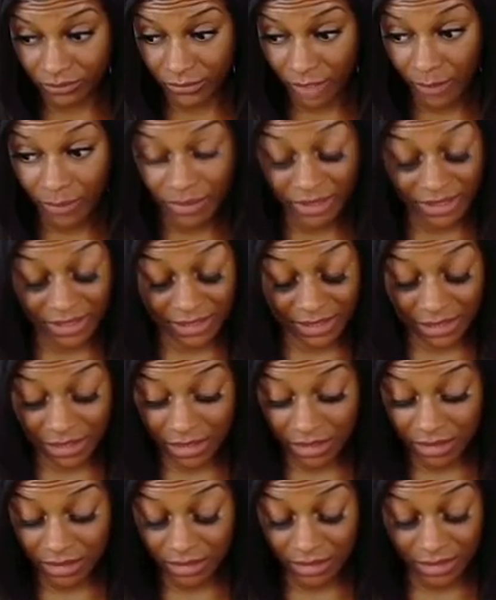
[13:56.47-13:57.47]
But this
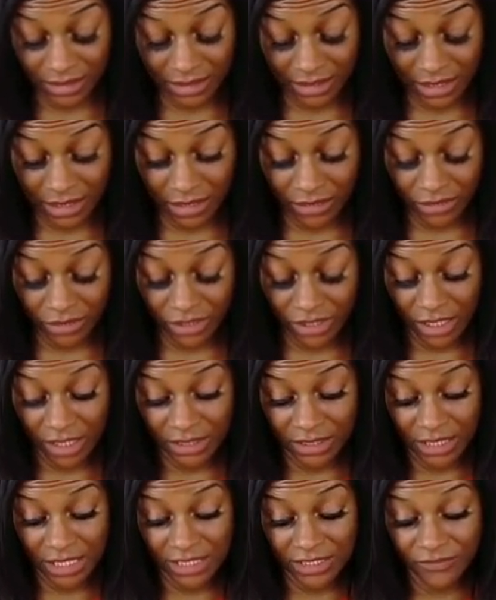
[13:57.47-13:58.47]

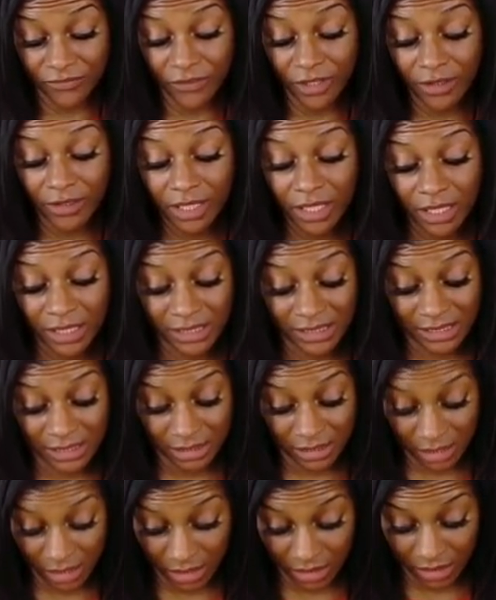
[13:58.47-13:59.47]
energy, it's very
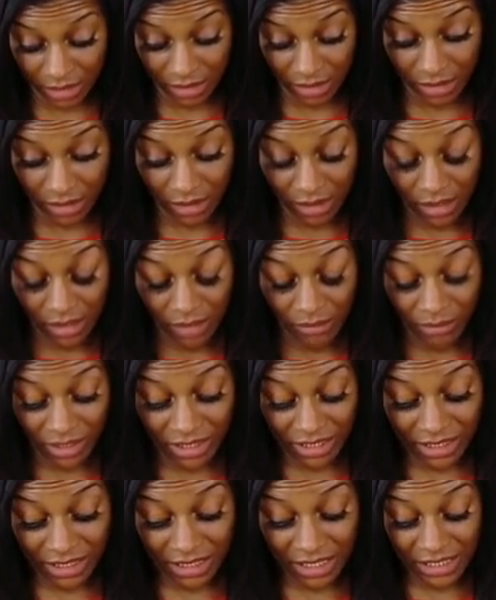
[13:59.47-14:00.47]
unsettling. But
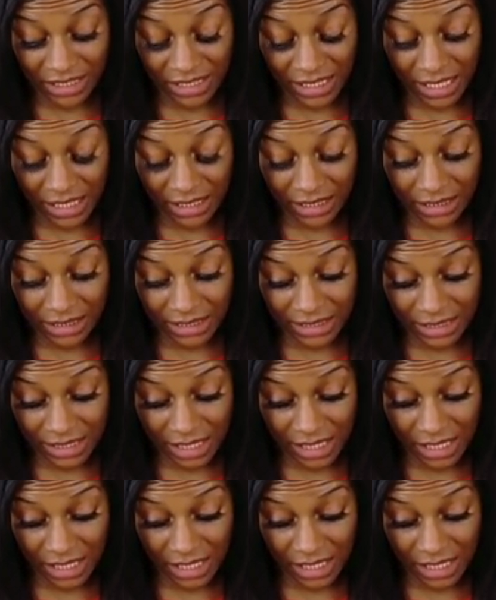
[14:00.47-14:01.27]
the thing that I can say